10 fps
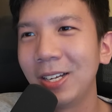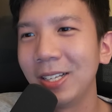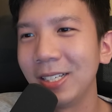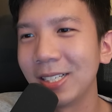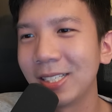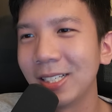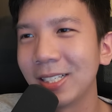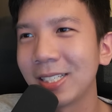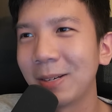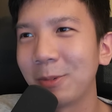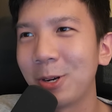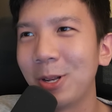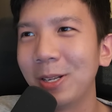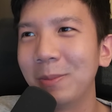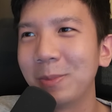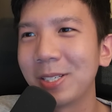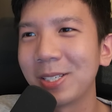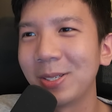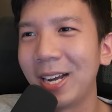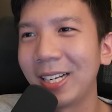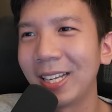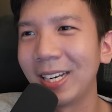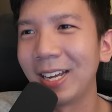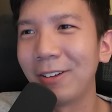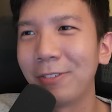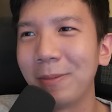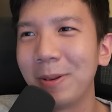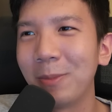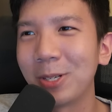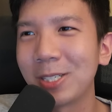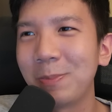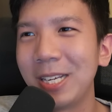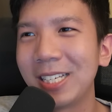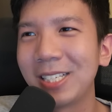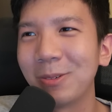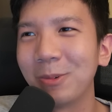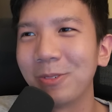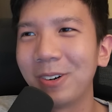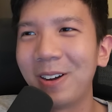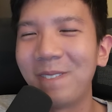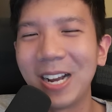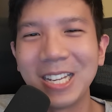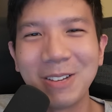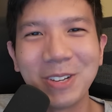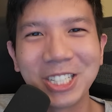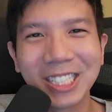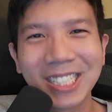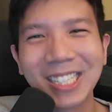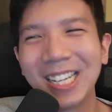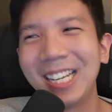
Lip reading: Insert some columns so that I can have a bit more space to move around my images.